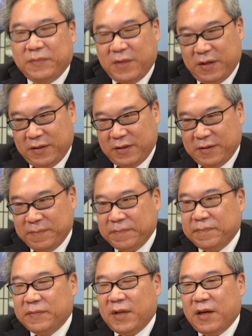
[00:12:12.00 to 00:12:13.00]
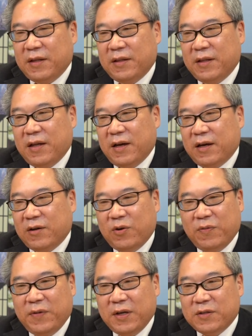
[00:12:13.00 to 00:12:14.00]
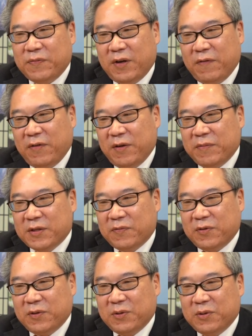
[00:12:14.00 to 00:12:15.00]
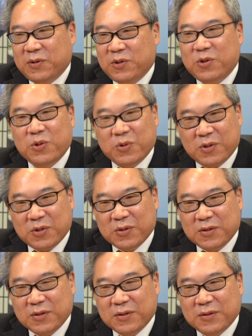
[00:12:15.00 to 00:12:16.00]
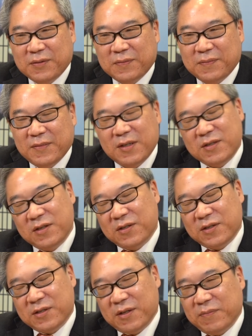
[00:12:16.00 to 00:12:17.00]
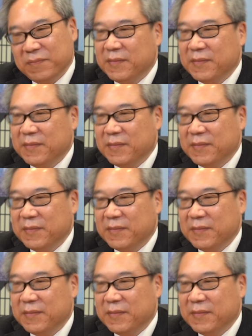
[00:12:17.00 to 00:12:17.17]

Yes. And Kobe is very famous for shoes. It's interesting.